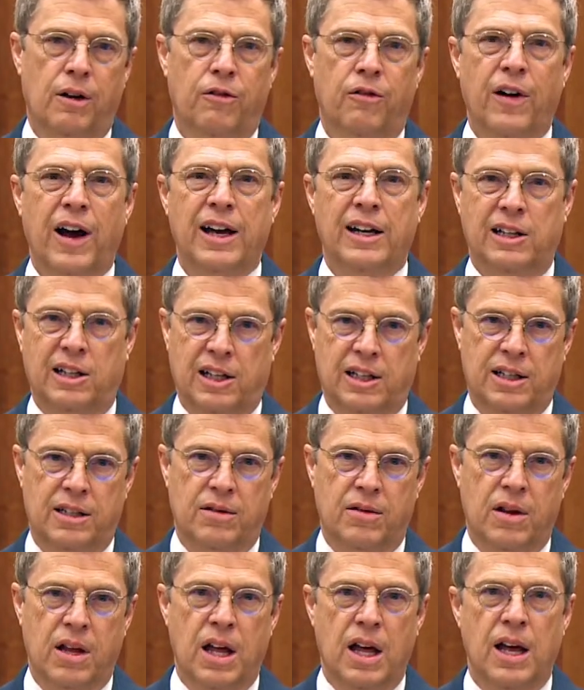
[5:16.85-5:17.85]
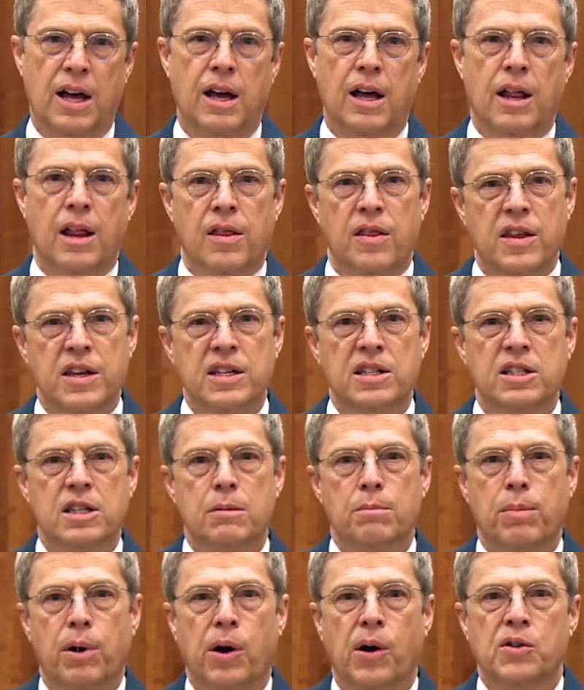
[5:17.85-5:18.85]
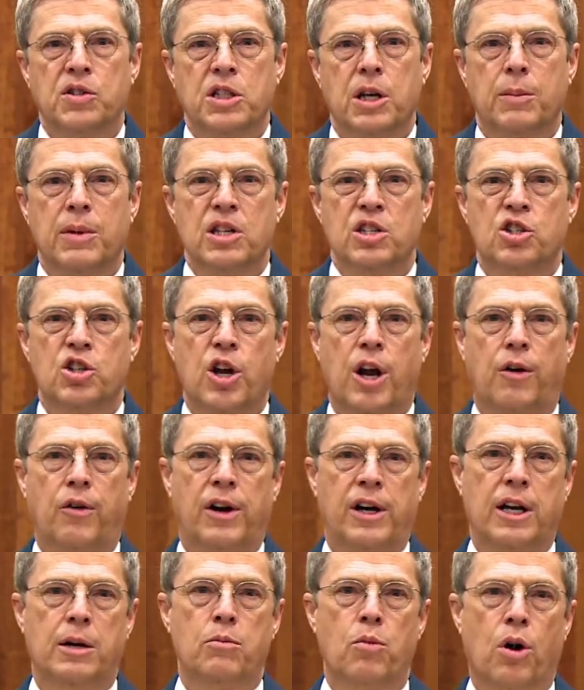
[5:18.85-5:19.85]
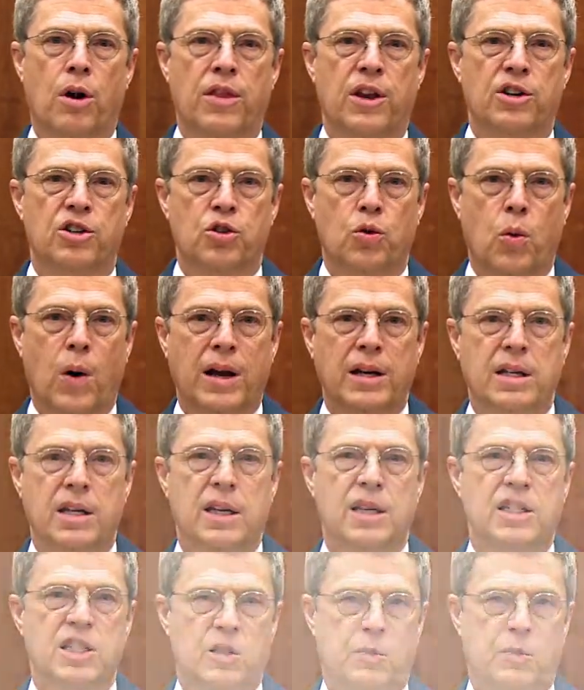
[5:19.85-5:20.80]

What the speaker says: Finally, this symposium has generated more than 20